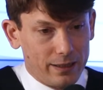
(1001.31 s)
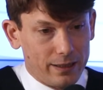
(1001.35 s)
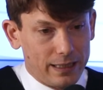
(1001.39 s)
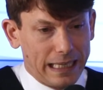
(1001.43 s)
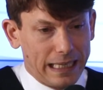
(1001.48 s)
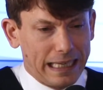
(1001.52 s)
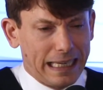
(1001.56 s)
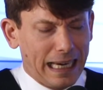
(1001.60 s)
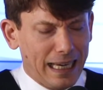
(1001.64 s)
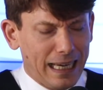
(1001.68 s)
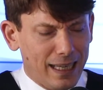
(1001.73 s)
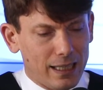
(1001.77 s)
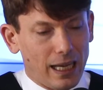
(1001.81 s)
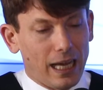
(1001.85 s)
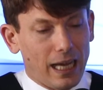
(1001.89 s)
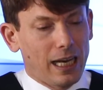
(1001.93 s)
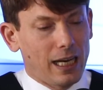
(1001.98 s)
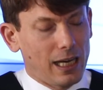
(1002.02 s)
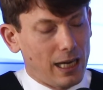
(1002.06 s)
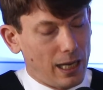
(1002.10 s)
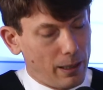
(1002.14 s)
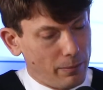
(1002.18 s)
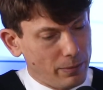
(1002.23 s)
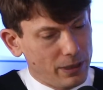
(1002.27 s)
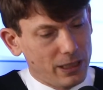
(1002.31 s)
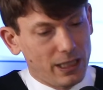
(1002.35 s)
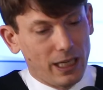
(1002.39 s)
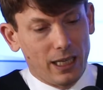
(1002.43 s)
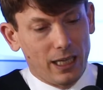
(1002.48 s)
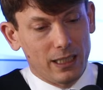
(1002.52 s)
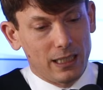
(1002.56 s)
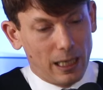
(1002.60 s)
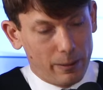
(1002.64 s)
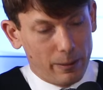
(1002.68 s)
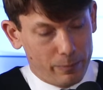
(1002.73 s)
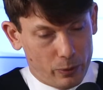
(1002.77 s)
LLMs
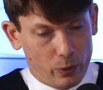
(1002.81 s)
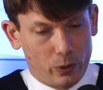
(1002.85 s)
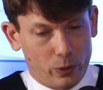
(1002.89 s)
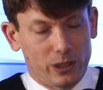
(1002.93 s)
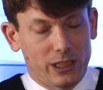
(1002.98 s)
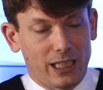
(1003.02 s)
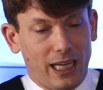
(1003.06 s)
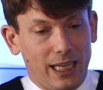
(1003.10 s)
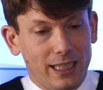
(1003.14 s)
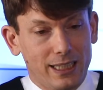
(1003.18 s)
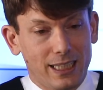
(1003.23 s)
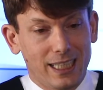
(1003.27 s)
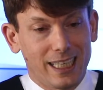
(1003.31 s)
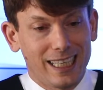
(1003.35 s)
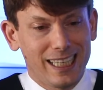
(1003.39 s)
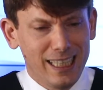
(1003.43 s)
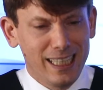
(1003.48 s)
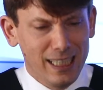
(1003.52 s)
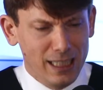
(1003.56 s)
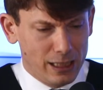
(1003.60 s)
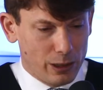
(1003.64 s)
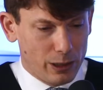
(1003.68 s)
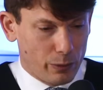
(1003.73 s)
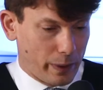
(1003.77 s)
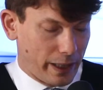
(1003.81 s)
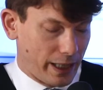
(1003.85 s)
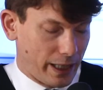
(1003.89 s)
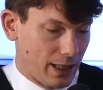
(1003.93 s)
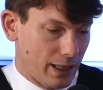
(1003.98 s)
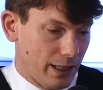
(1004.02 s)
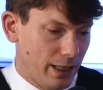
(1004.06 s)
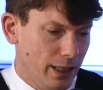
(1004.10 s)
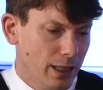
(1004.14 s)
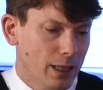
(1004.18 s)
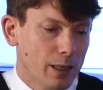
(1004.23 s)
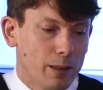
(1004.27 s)
can approach that
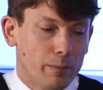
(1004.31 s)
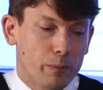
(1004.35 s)
indirectly,